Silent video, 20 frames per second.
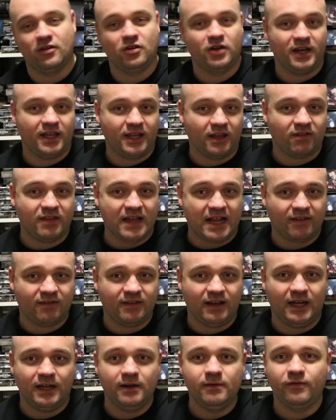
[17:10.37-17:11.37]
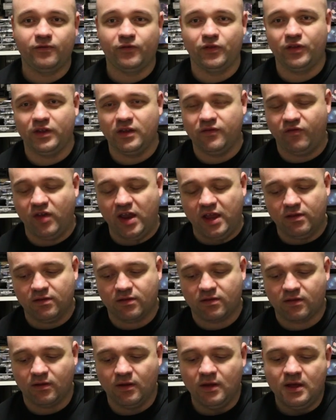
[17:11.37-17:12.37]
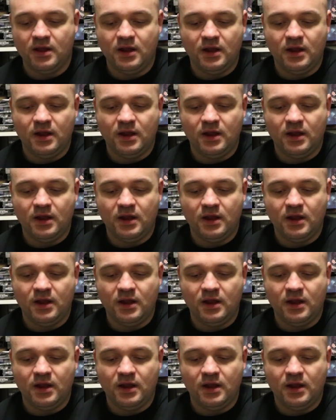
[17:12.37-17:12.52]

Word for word: Got to get that done for the events,